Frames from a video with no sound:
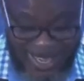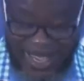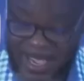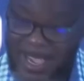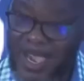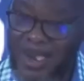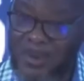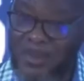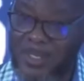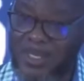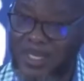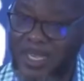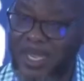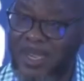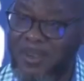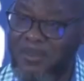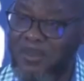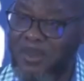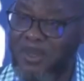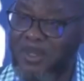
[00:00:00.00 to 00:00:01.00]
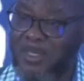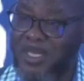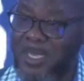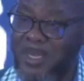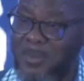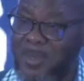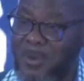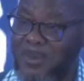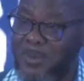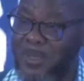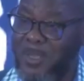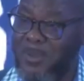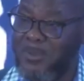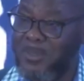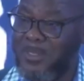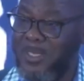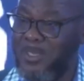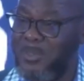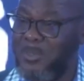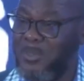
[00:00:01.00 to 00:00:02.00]
I wish I had more time. I would have
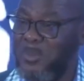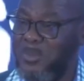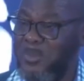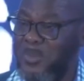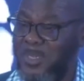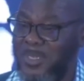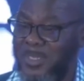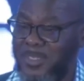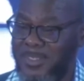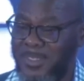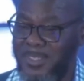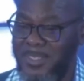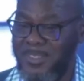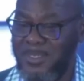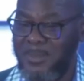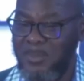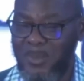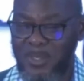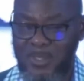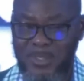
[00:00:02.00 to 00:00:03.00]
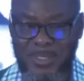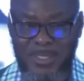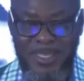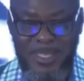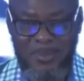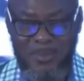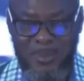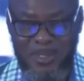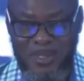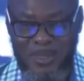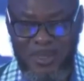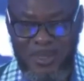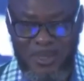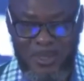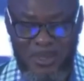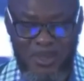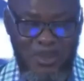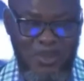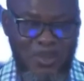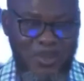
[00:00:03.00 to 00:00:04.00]
said so many things, but let me just
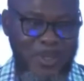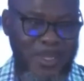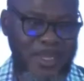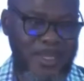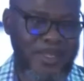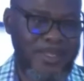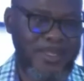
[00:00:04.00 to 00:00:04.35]
stop here.